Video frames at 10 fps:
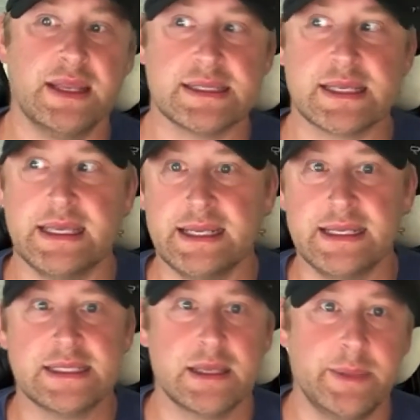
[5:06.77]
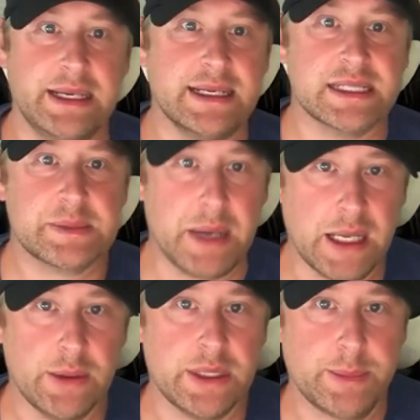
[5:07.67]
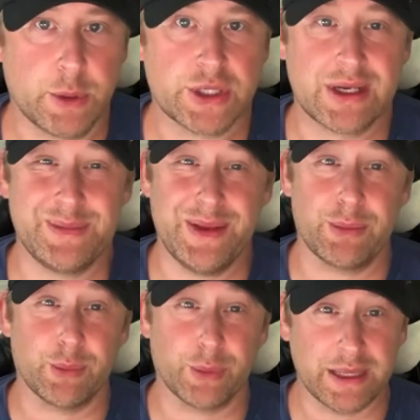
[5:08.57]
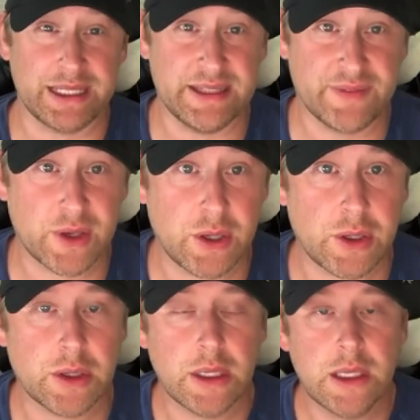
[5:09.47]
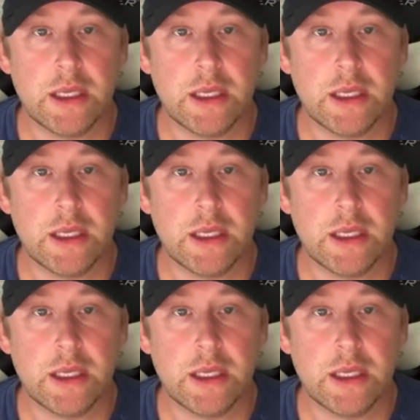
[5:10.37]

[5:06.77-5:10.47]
Is getting somebody to smile in a portrait can be really difficult.